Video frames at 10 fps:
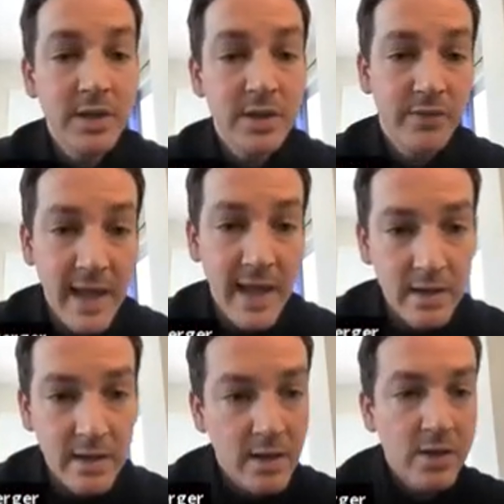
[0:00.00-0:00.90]
So for
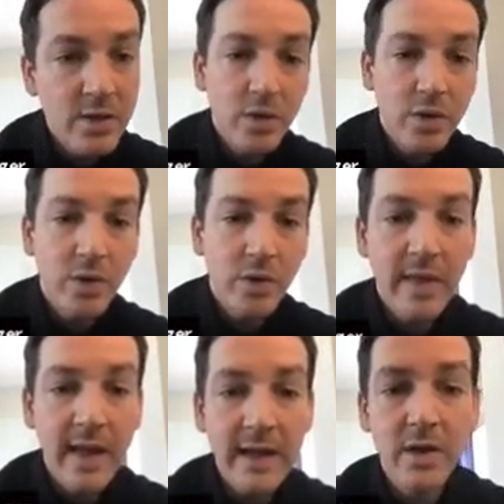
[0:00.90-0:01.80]
that, you go to
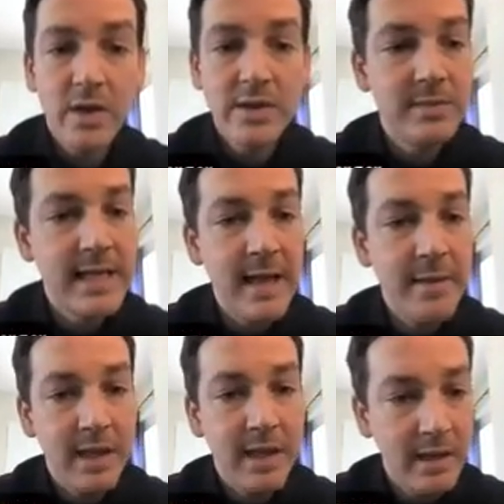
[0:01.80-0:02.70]
that custom
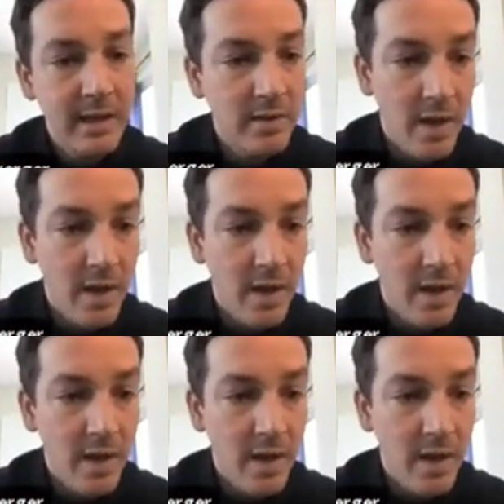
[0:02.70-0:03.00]
tab here at the